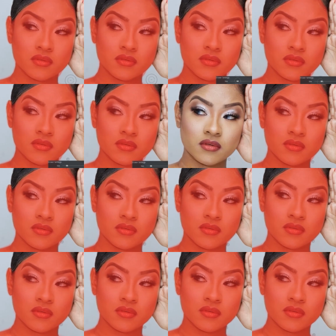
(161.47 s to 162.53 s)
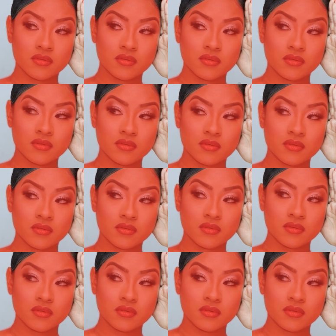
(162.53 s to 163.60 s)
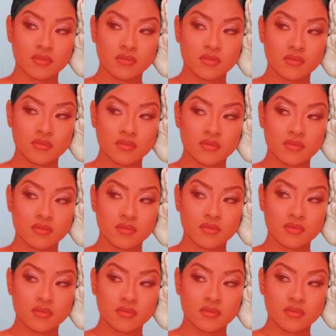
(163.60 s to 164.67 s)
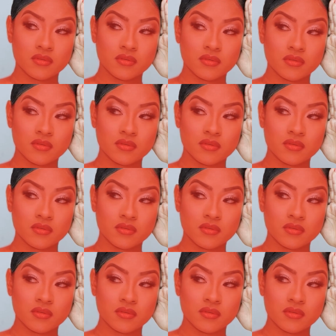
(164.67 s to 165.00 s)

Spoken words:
(silence)